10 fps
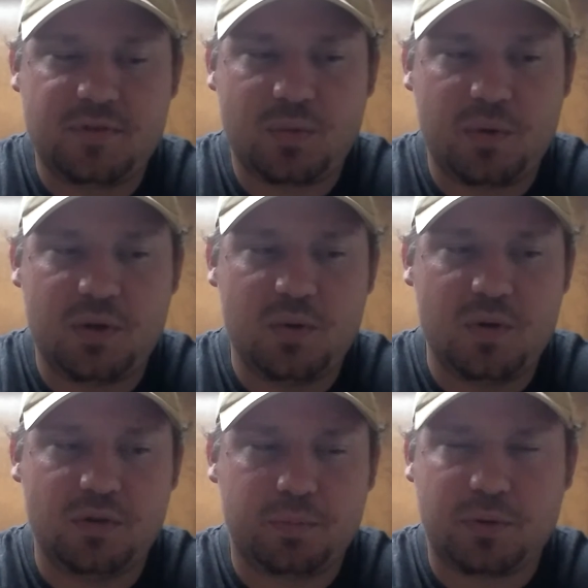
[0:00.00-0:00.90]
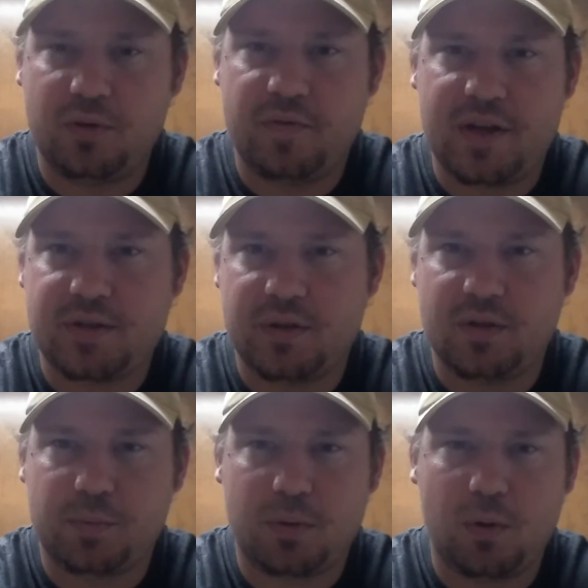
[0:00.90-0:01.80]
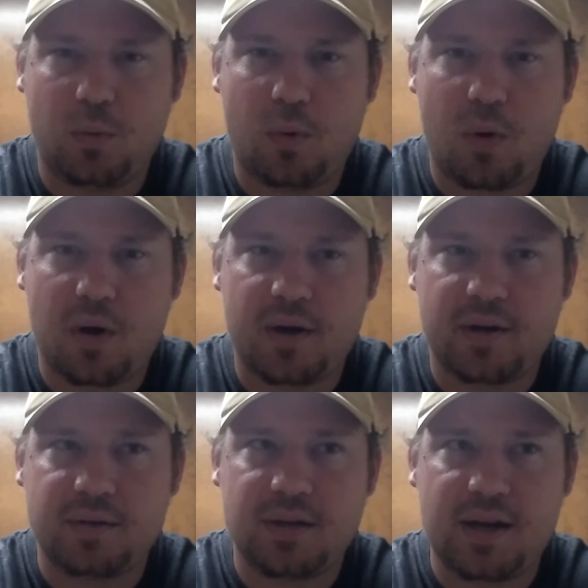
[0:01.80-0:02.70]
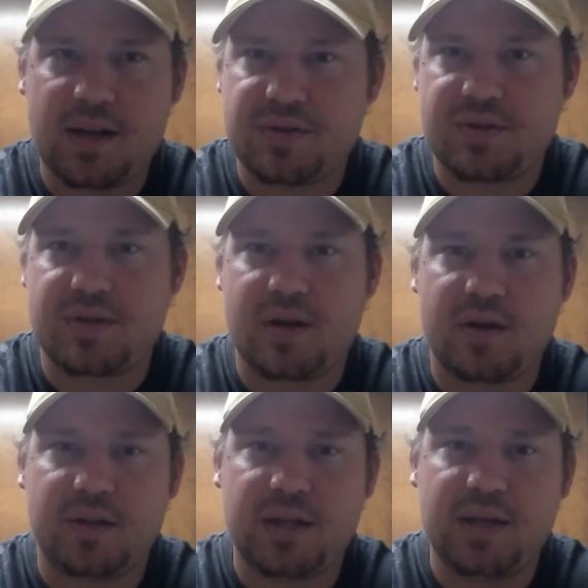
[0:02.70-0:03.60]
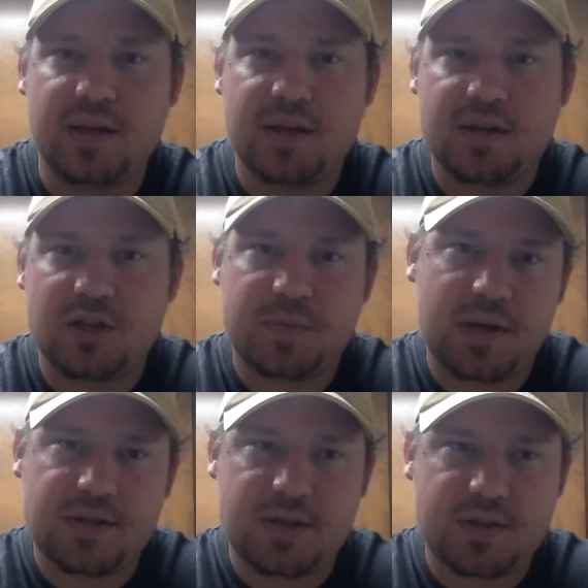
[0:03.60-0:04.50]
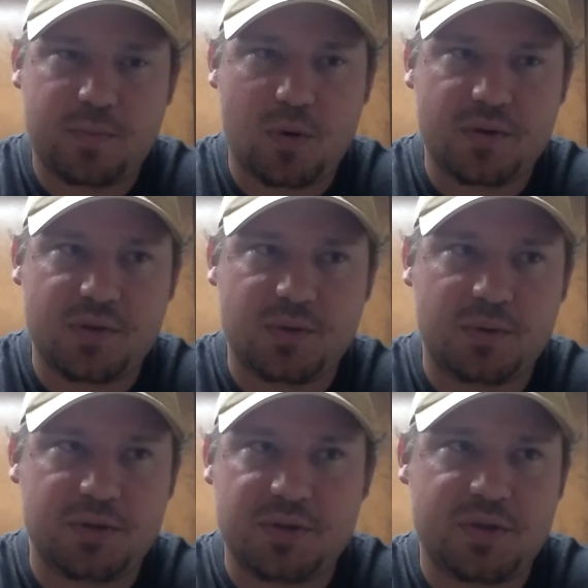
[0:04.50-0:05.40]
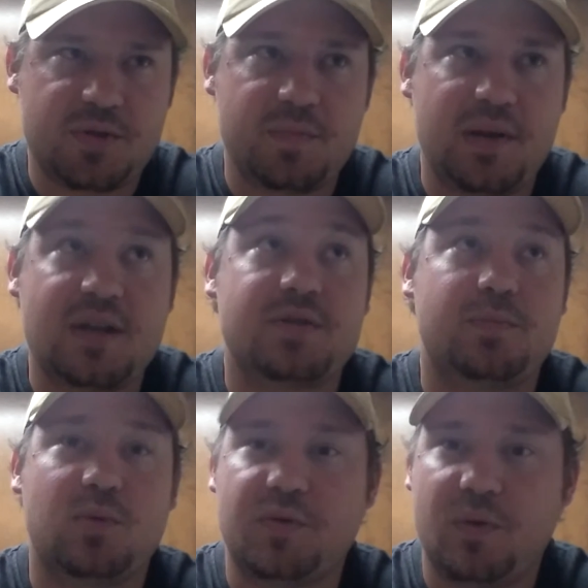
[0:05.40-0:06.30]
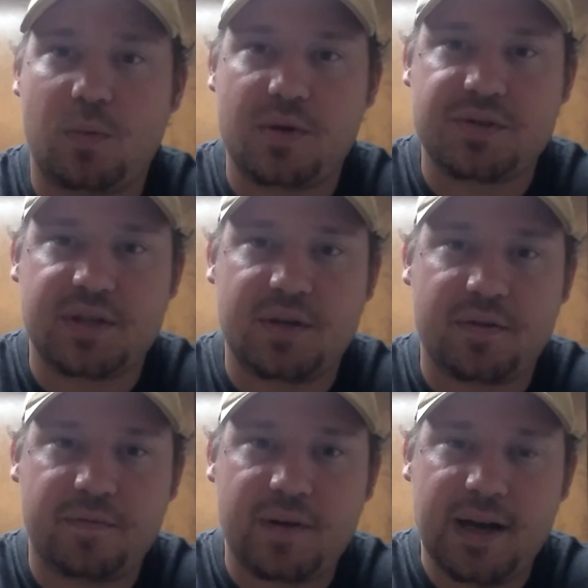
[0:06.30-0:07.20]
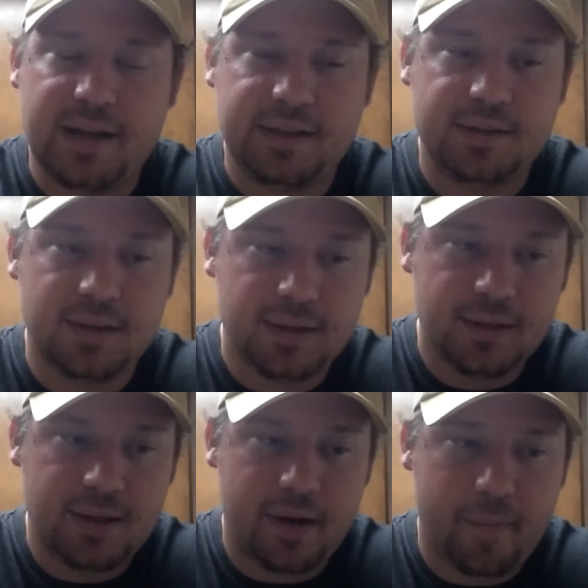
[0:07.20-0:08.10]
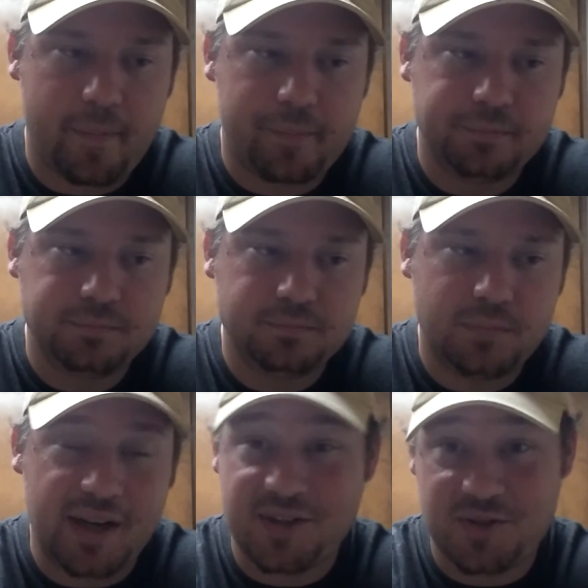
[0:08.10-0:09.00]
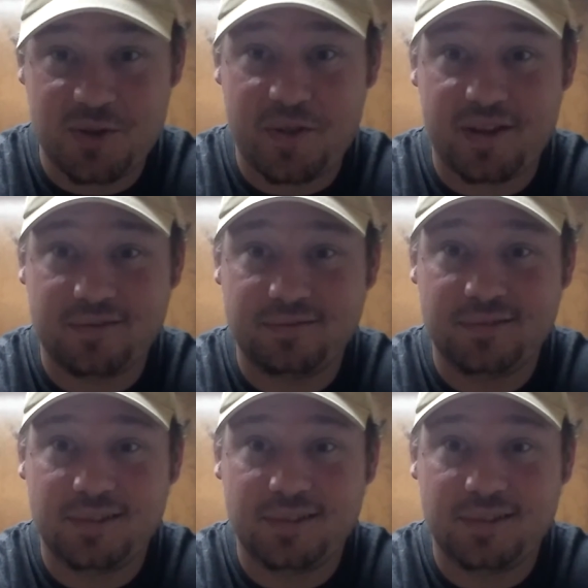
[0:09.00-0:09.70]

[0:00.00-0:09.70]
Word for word: someone who is pro-veteran is pro-war, not necessarily. Just because I support the soldiers doesn't mean I support the wars they go to fight in. I just know that